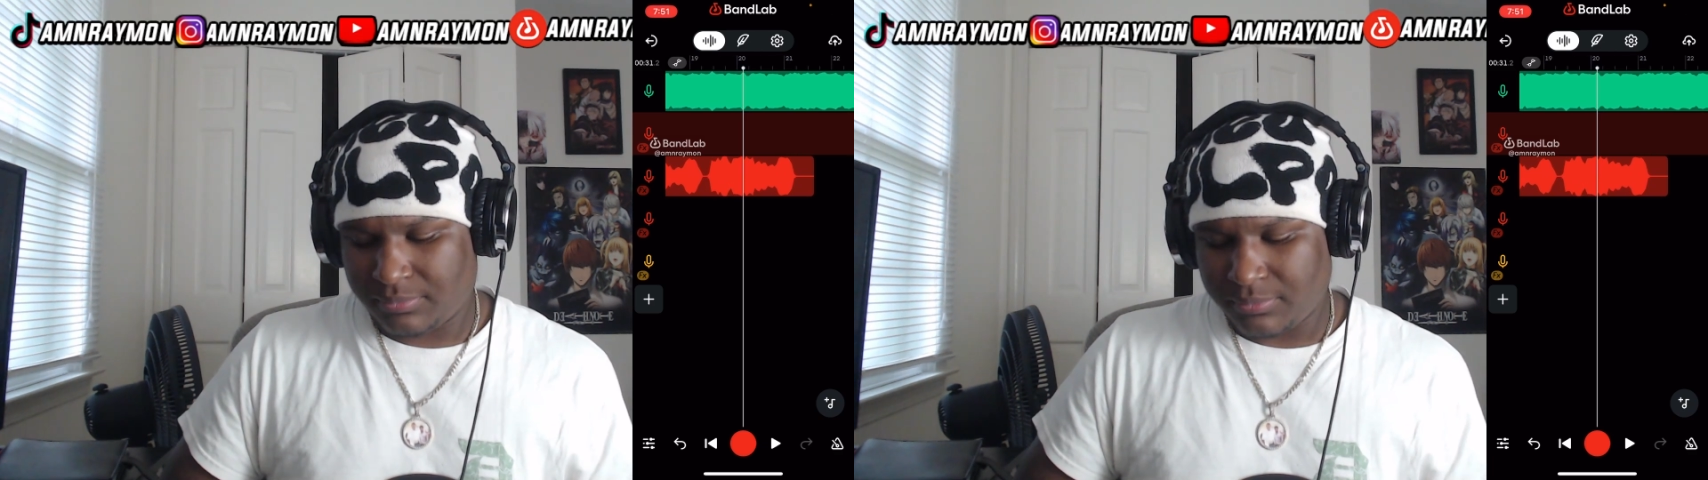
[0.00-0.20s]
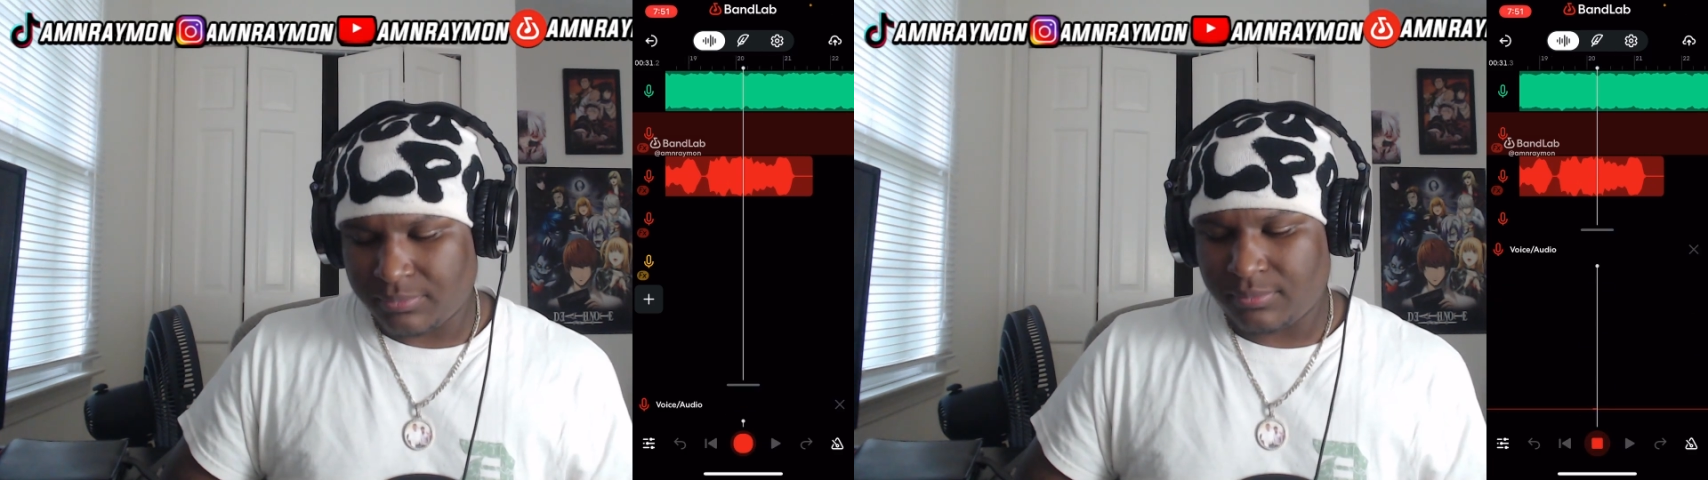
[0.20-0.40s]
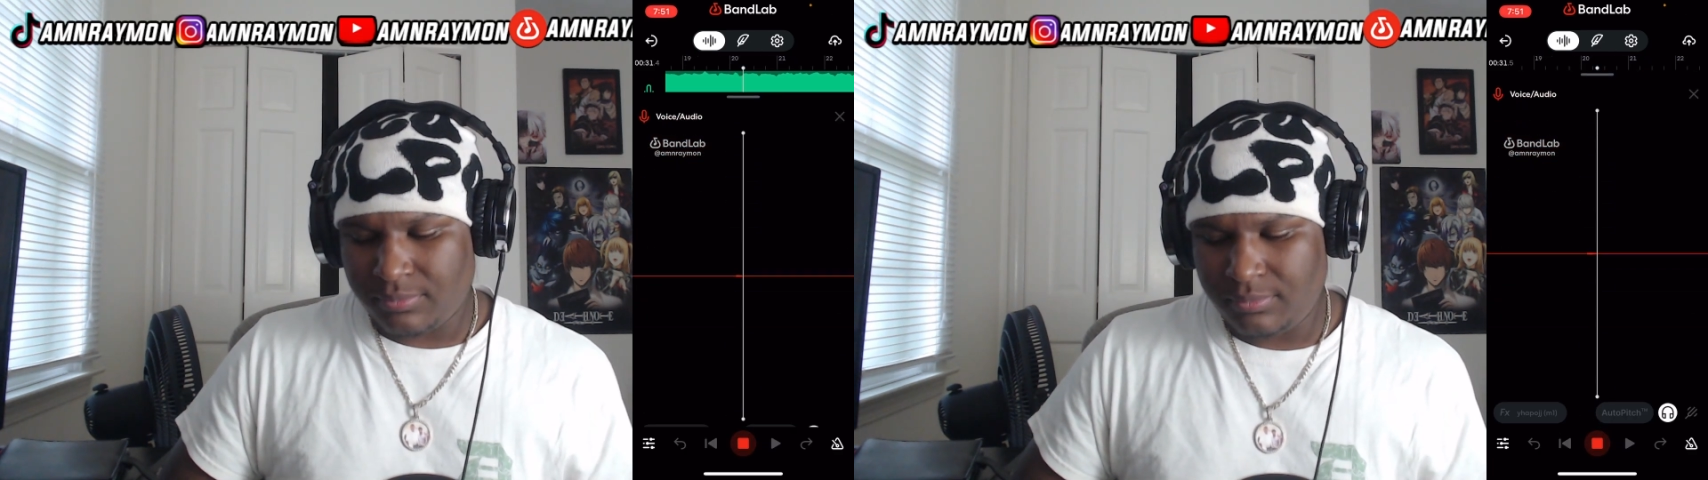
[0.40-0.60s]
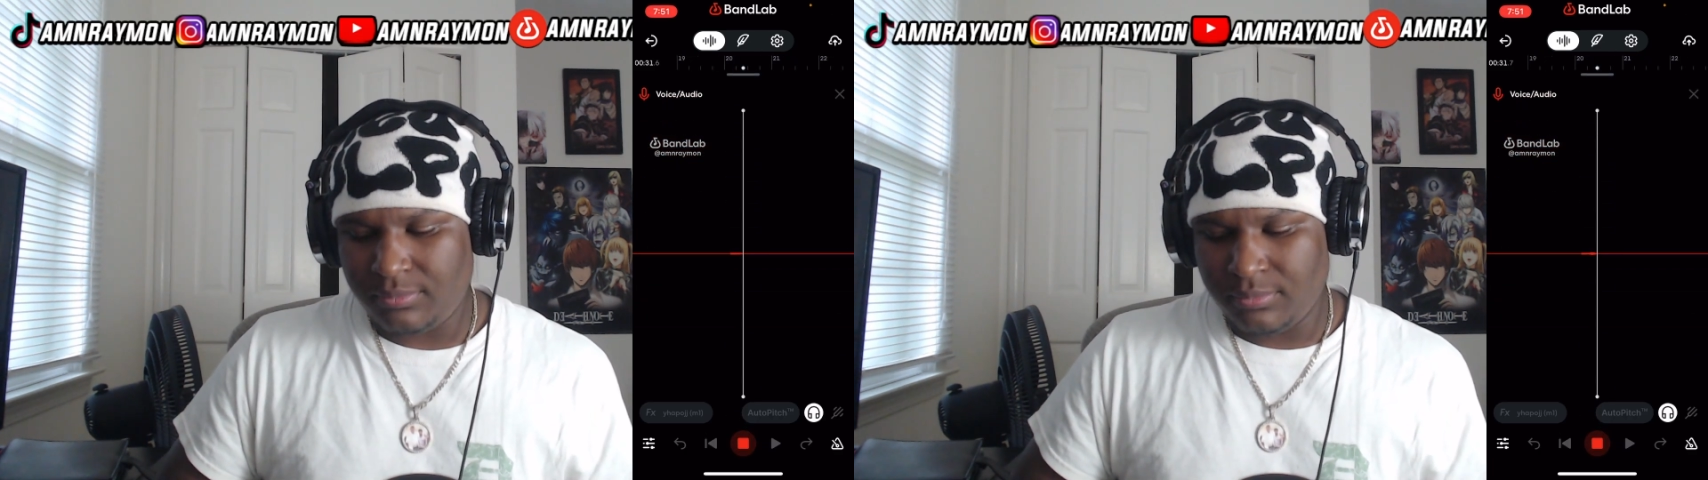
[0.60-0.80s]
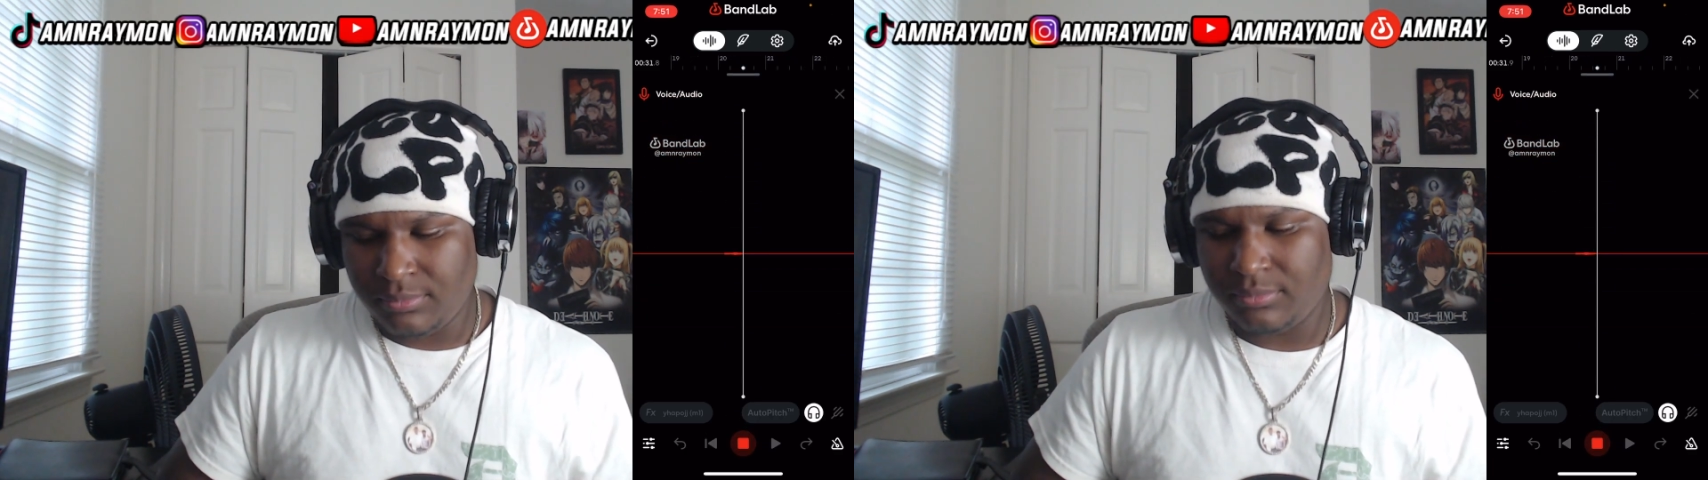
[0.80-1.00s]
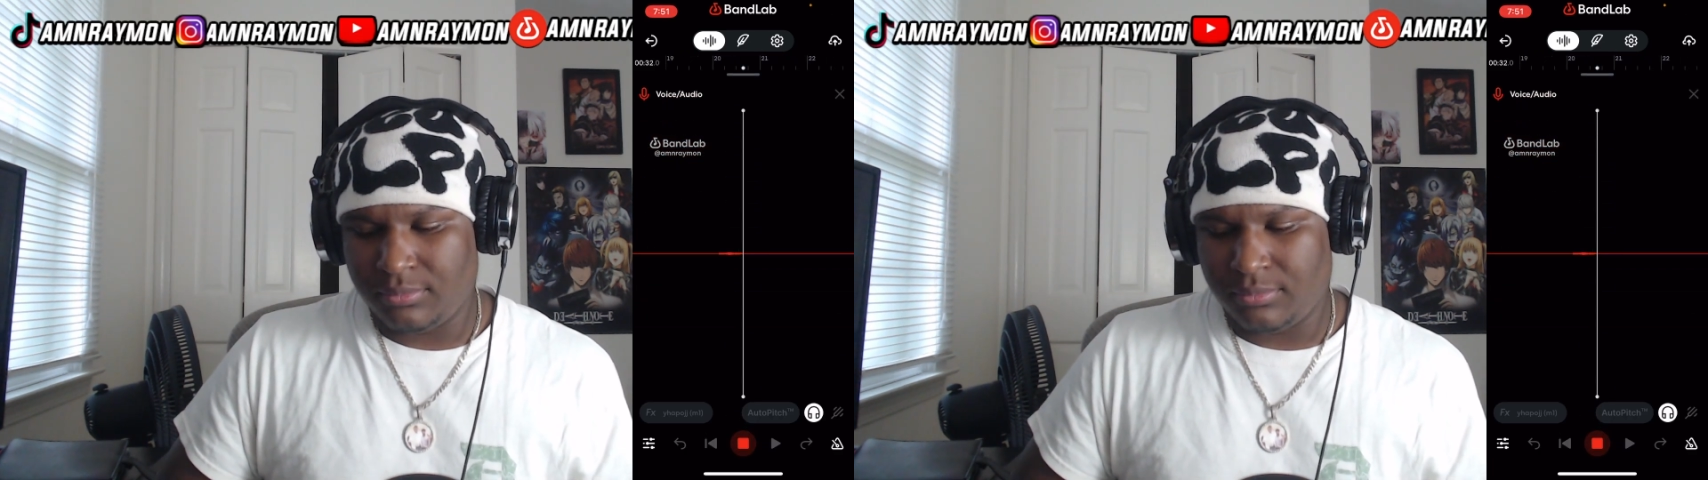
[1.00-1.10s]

I'm like nigga,